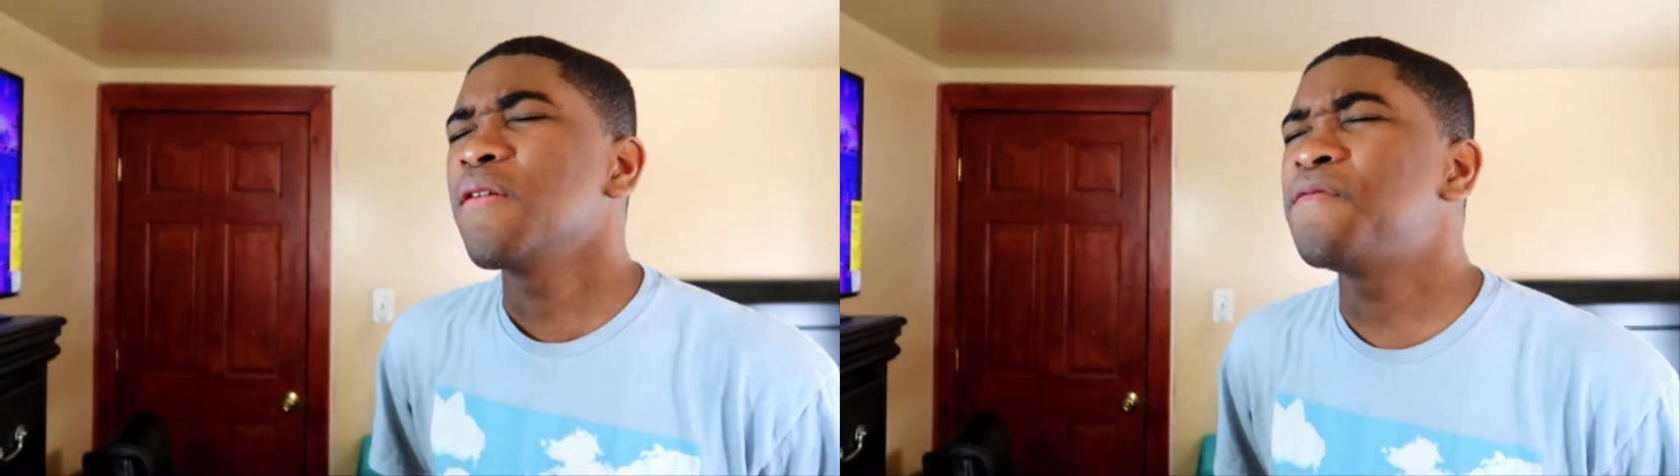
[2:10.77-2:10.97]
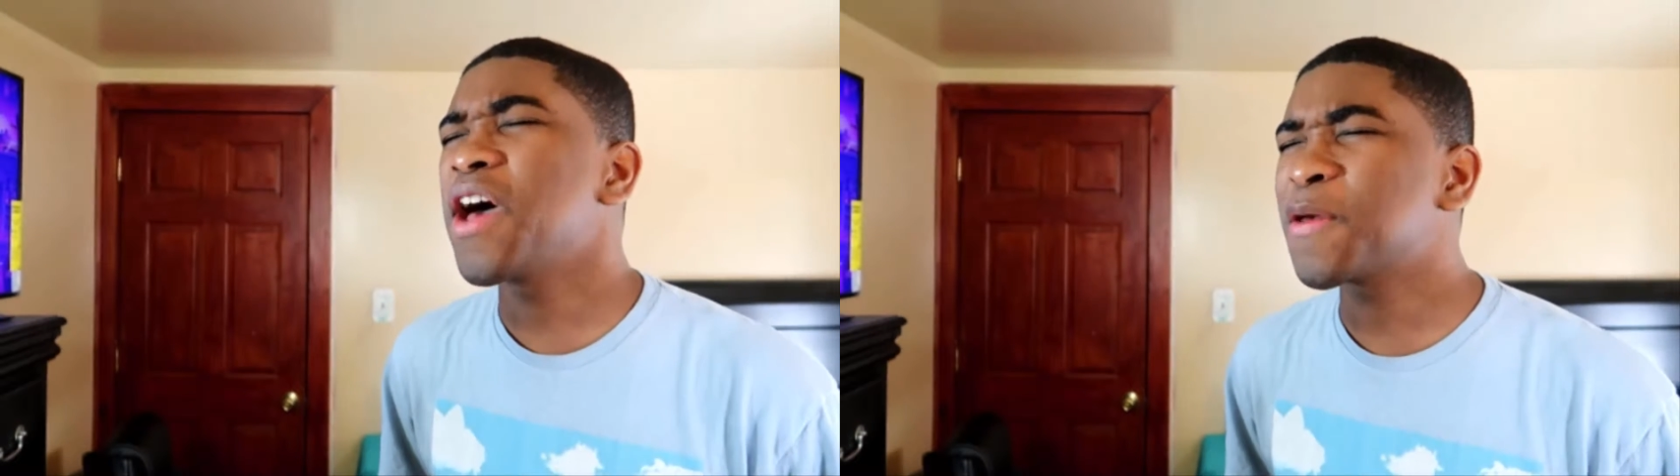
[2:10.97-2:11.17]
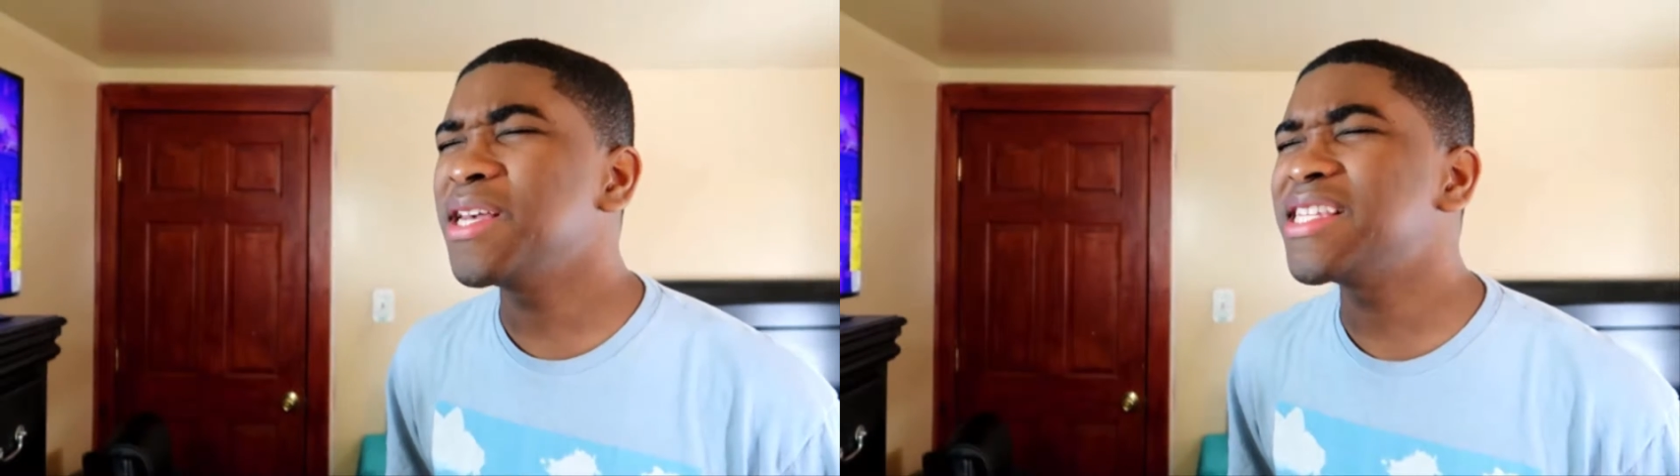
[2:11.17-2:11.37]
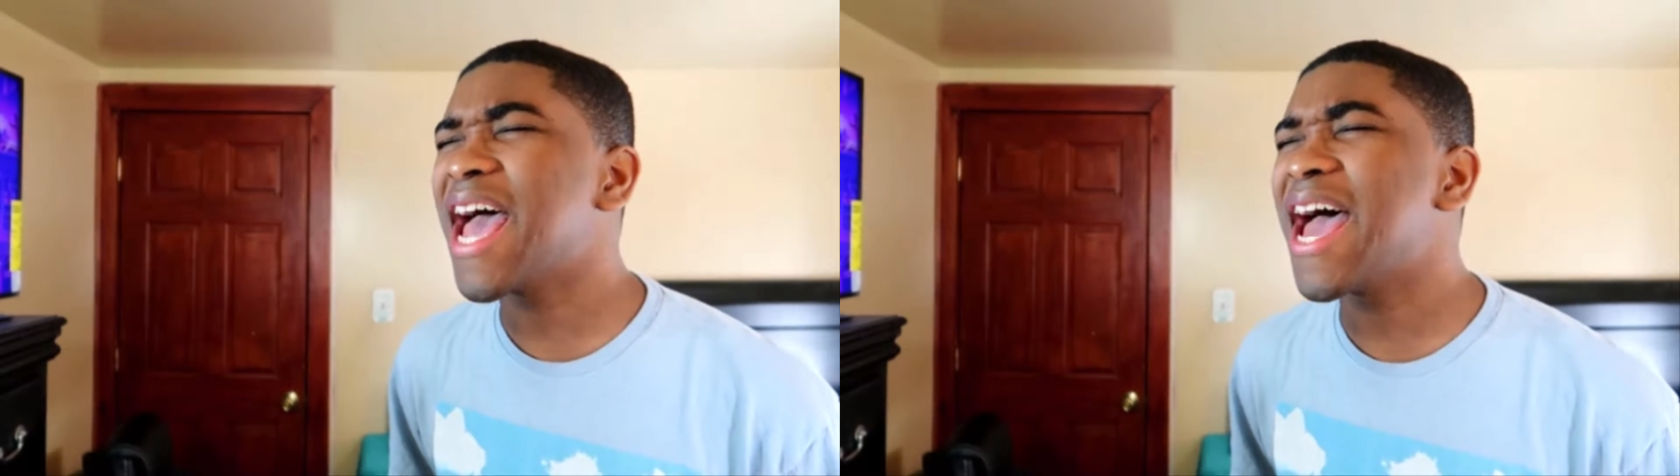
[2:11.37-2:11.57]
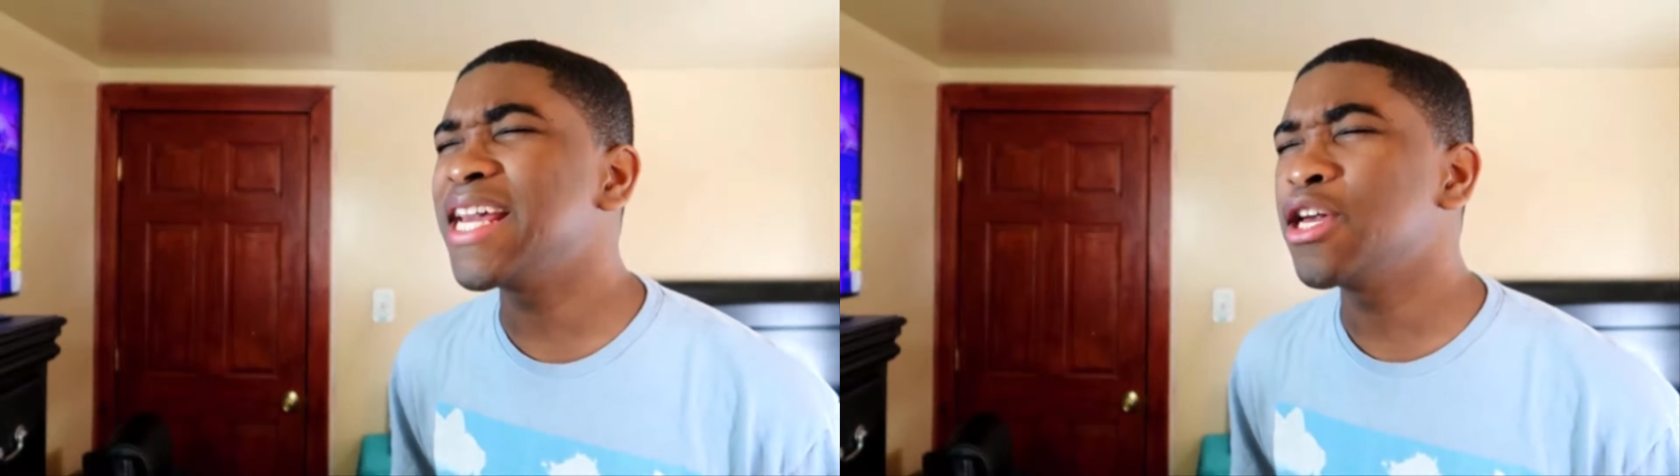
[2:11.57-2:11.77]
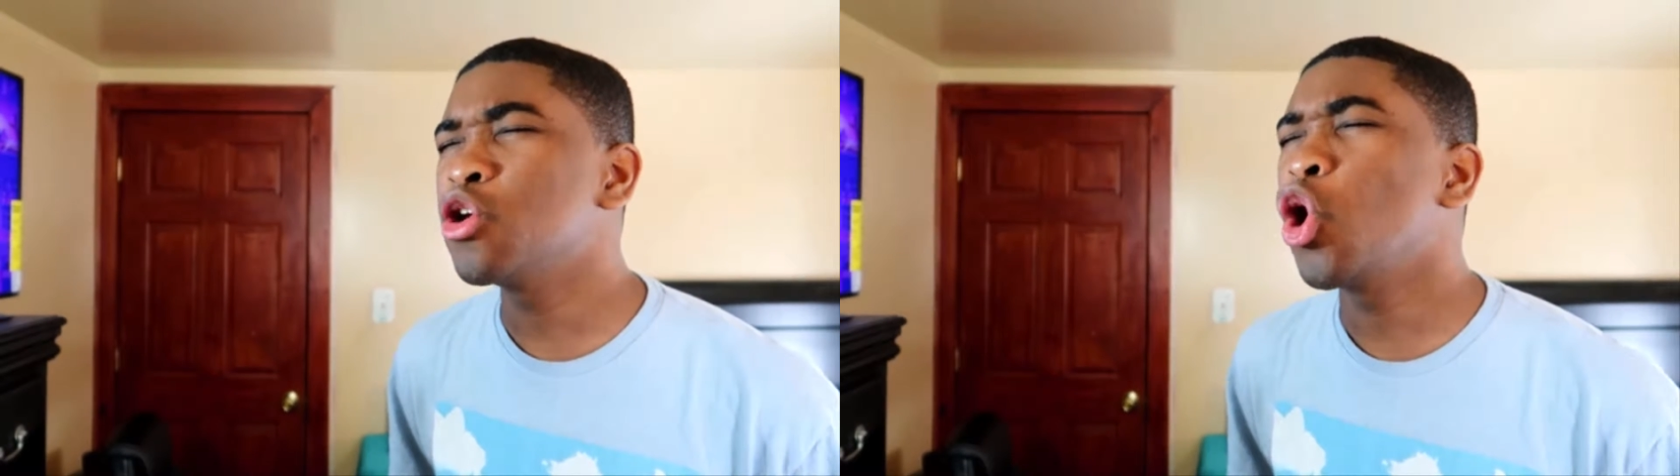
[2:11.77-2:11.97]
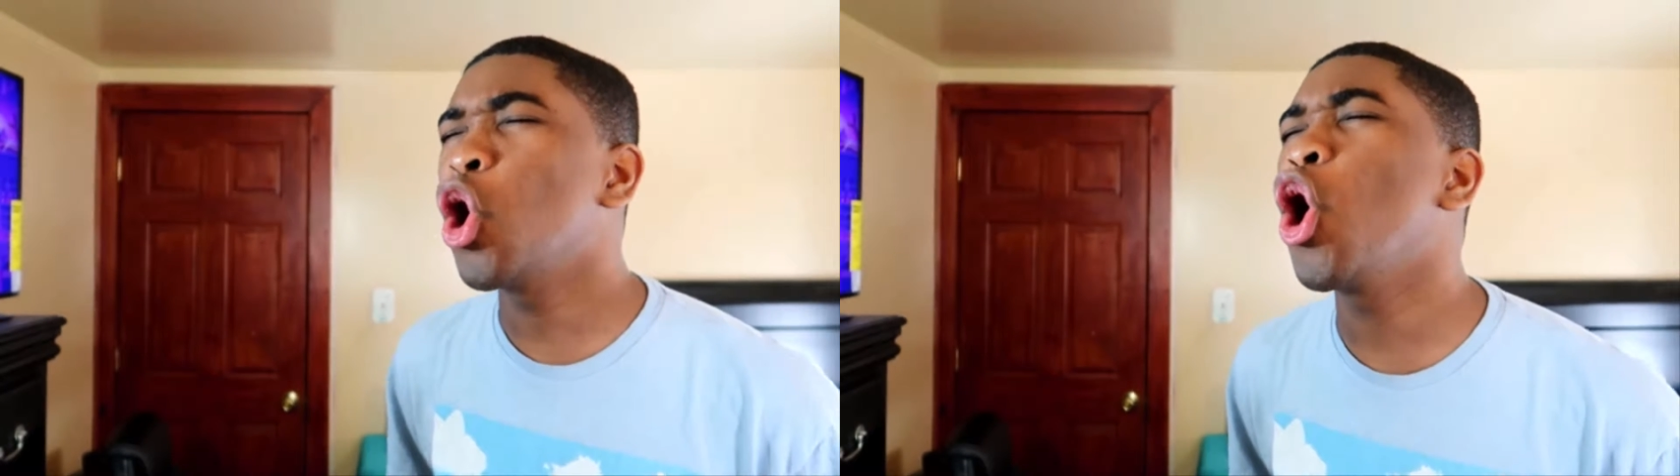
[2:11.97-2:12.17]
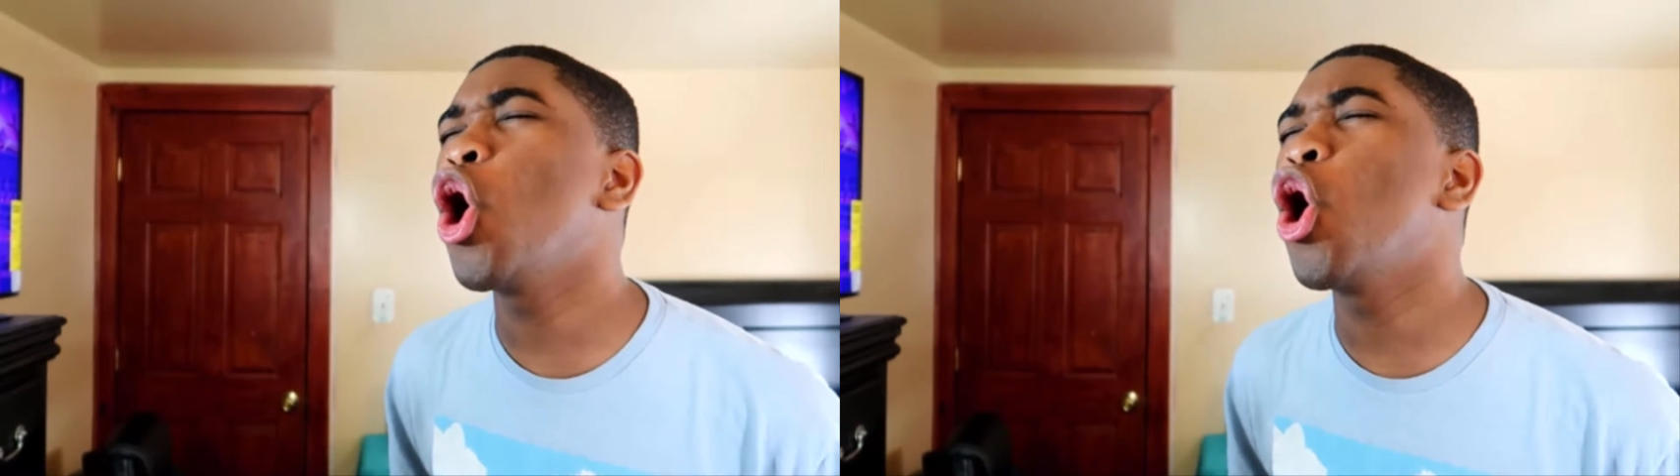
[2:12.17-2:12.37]
Fuck me, daddy.
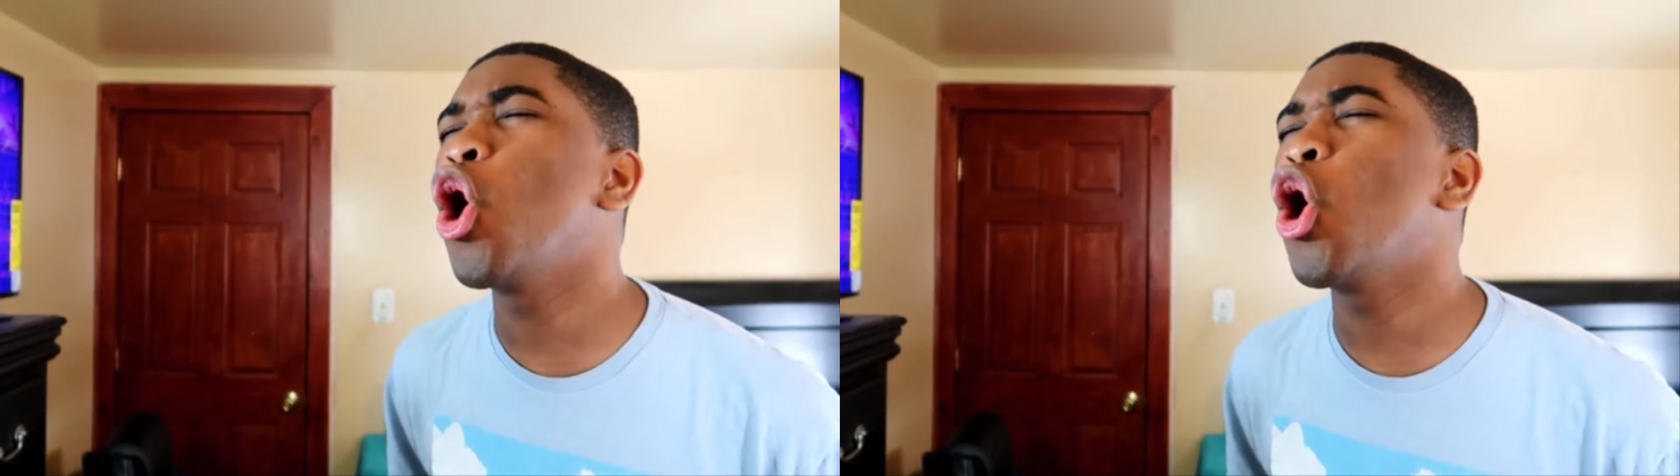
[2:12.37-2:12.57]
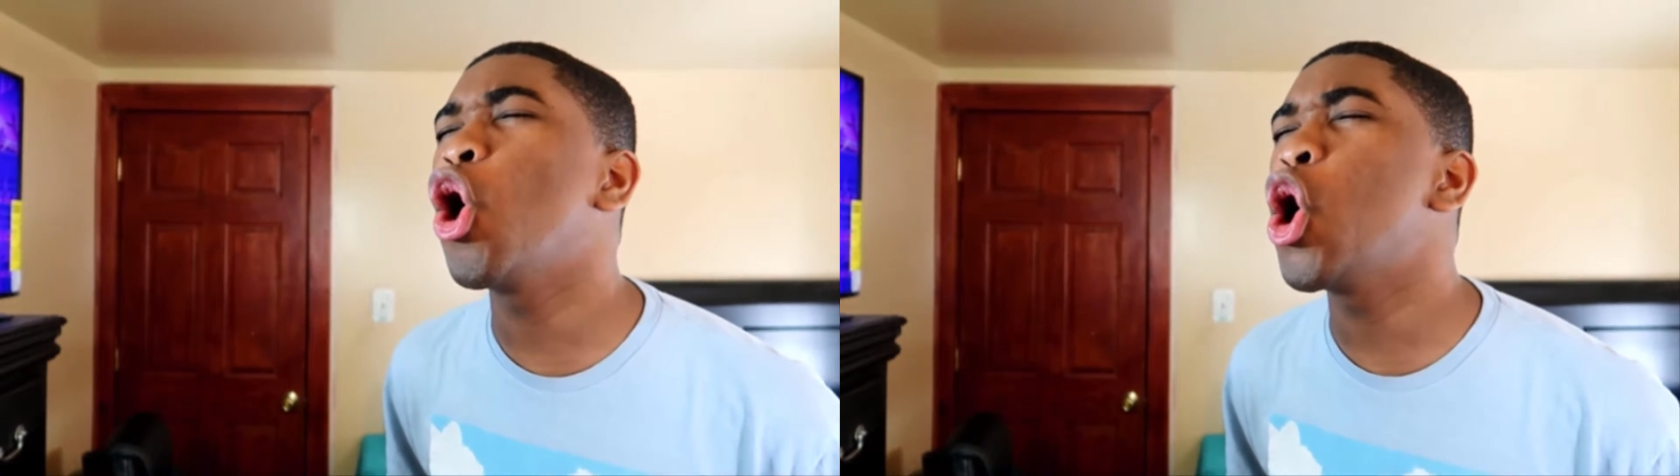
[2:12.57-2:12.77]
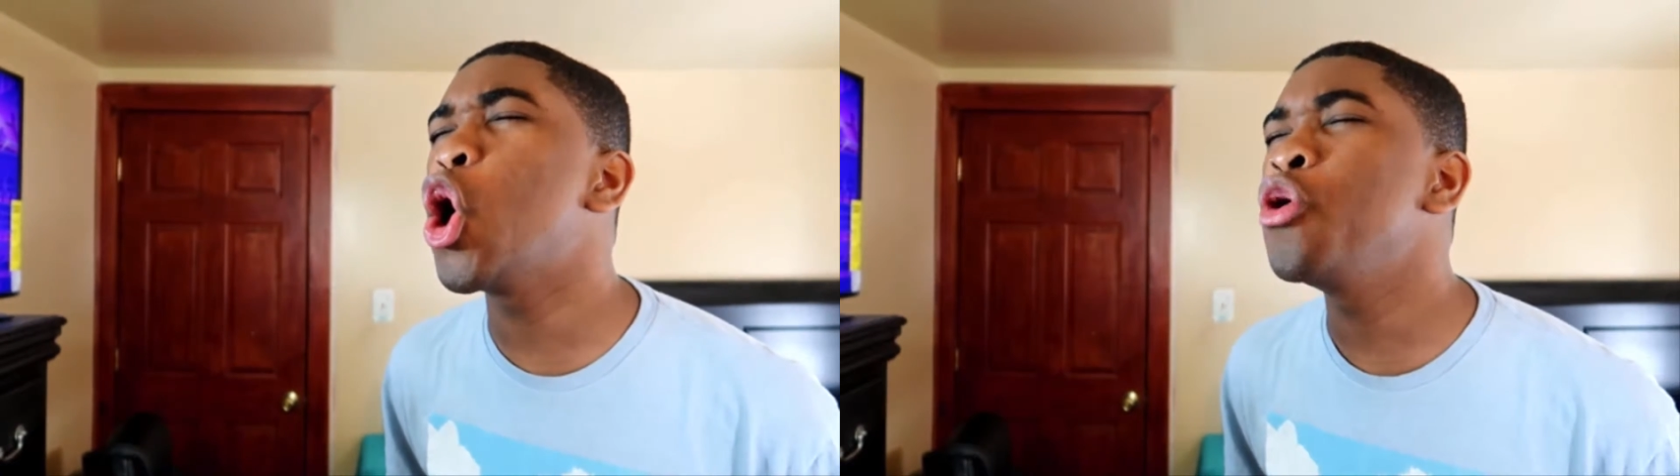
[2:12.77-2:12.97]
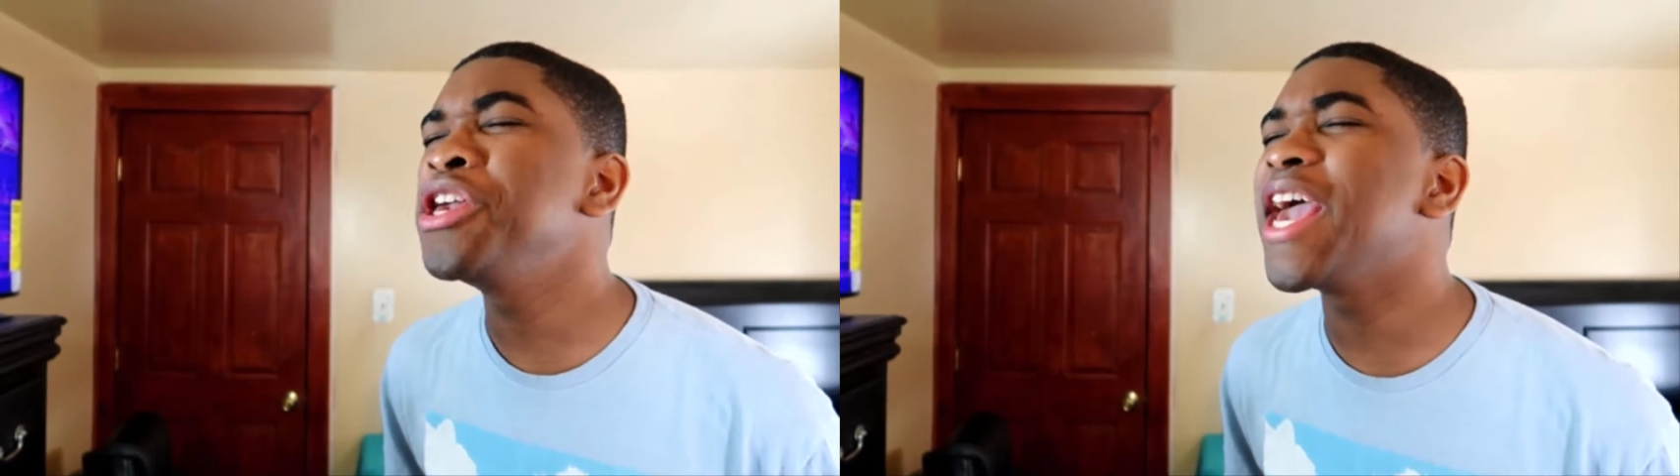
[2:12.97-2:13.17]
Oh,